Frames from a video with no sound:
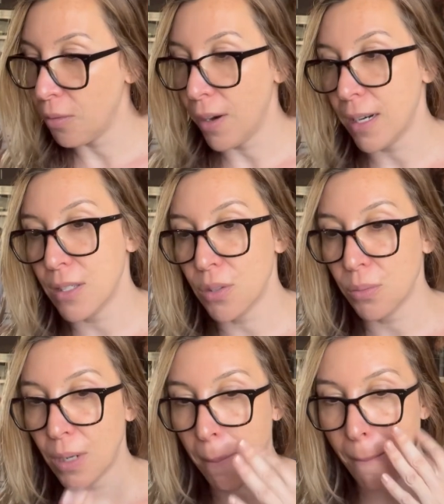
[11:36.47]
very
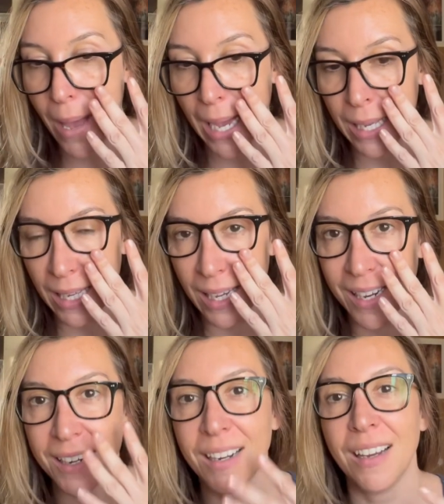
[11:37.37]
soon. I'm back
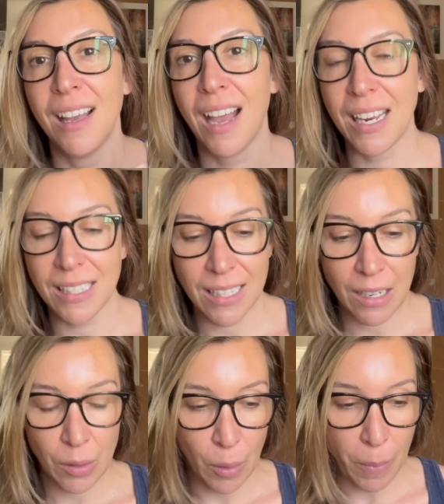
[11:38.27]
here. I
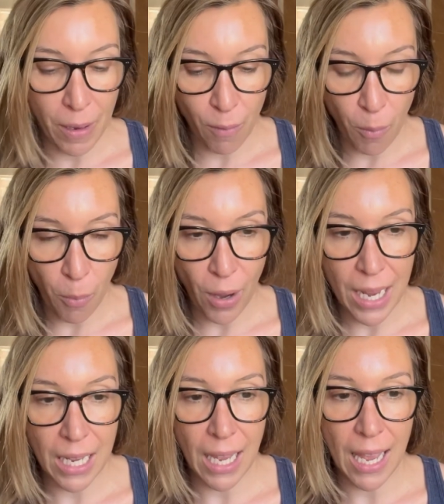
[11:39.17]
needed a little bit of a
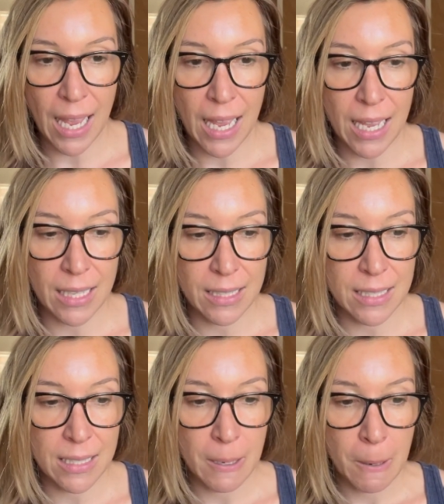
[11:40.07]
break,
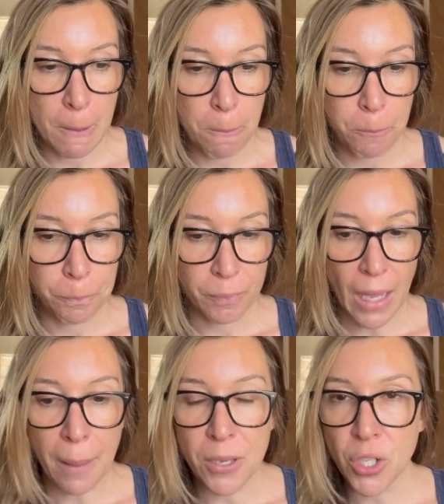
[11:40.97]
and
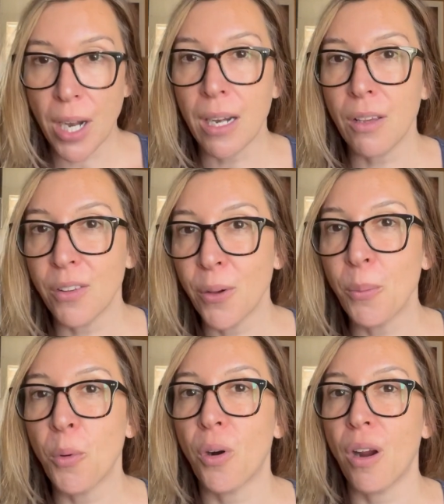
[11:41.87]
I'll be sharing a little
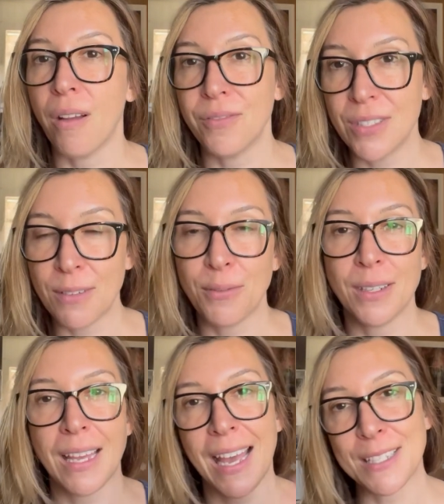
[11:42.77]
more of
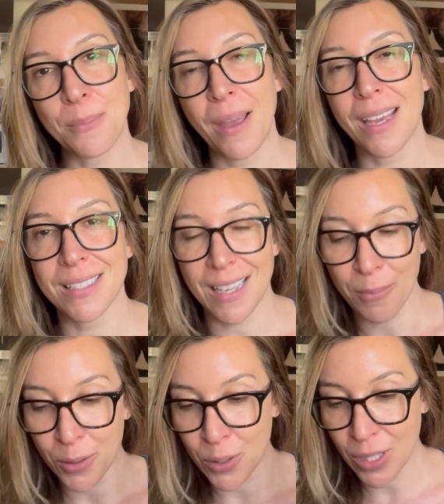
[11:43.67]
different aspects. I'm
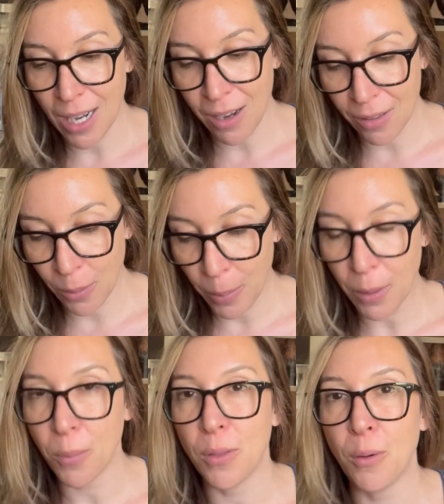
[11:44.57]
going to share a little
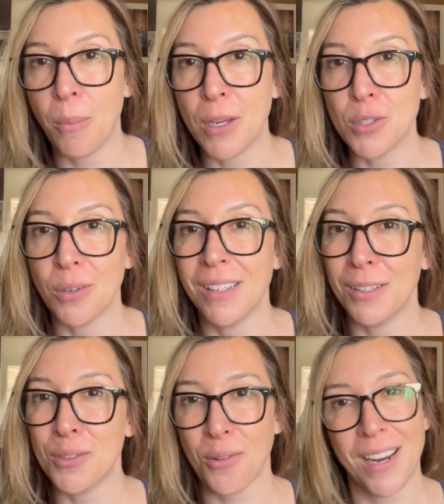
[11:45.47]
bit with you my journey
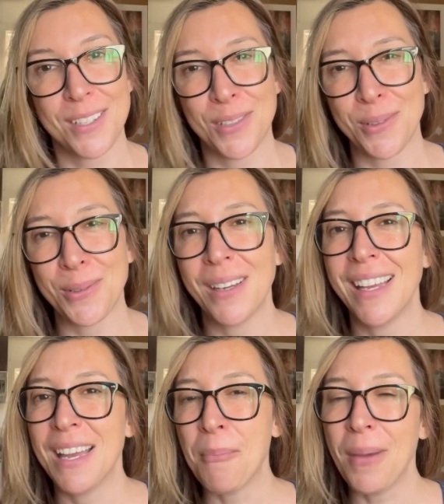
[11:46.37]
in trying to
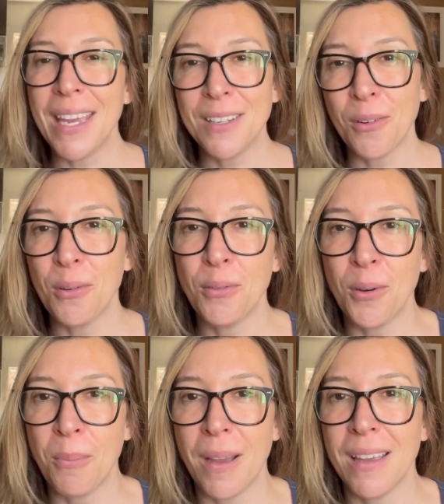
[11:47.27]
paint
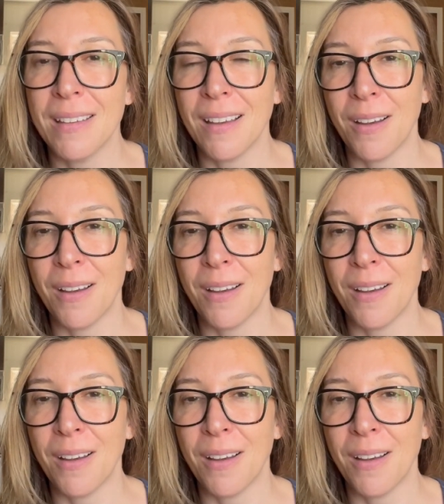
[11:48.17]
over my